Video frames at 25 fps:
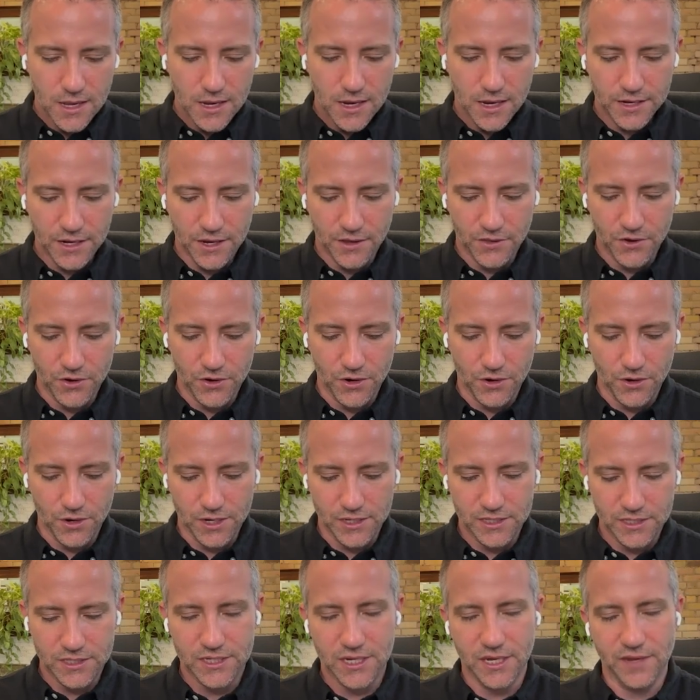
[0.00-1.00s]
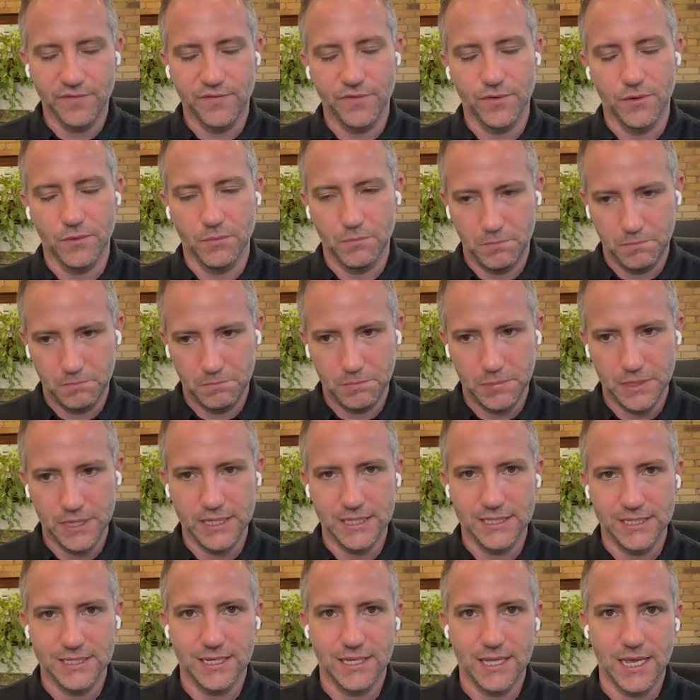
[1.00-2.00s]
Another insightful
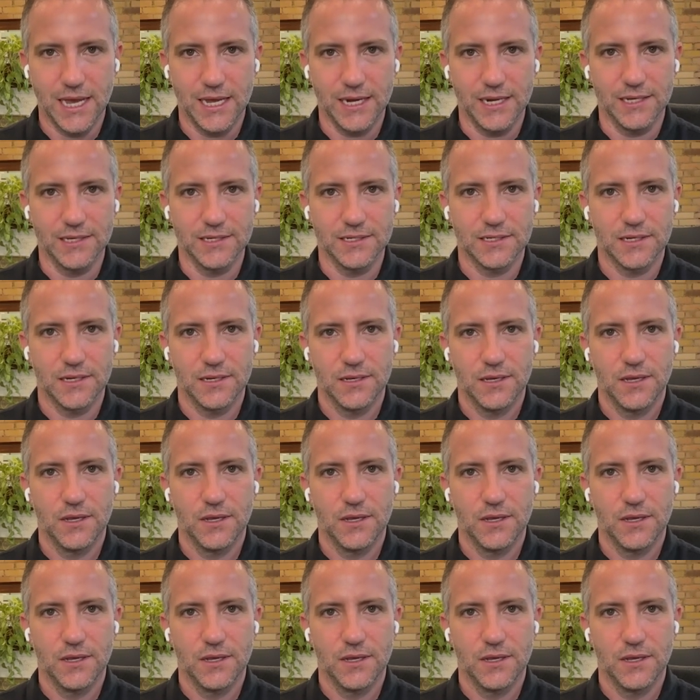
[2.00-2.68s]
piece to that is